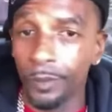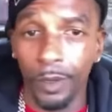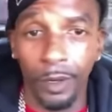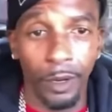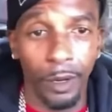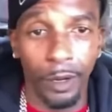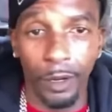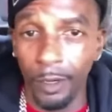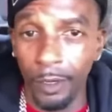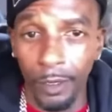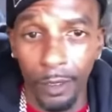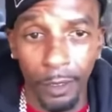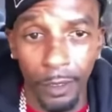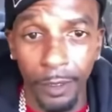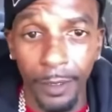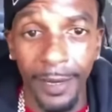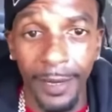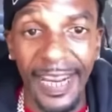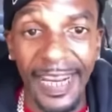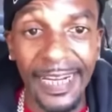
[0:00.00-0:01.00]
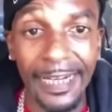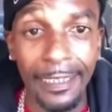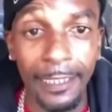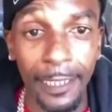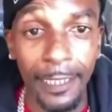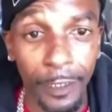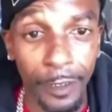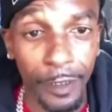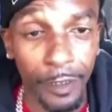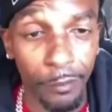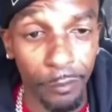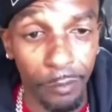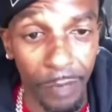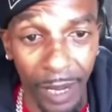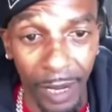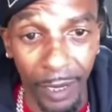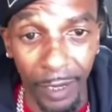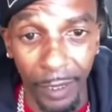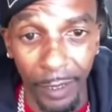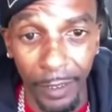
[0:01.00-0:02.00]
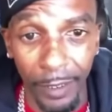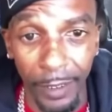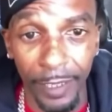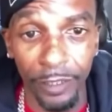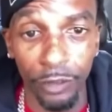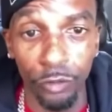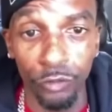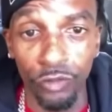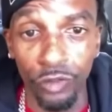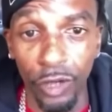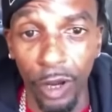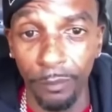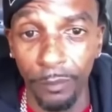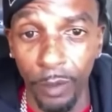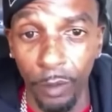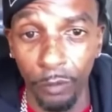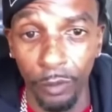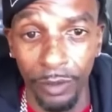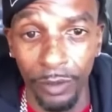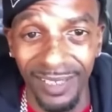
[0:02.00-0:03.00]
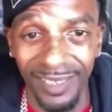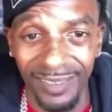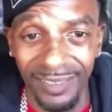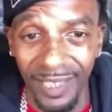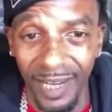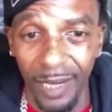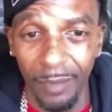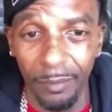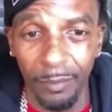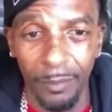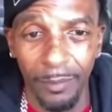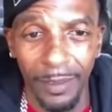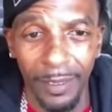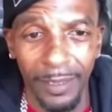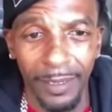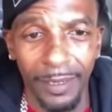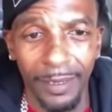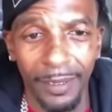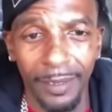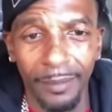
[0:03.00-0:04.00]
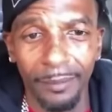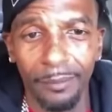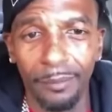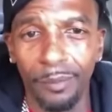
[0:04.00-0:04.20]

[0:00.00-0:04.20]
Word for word: Uh-uh. He legally blind. And you jumped on a disabled man.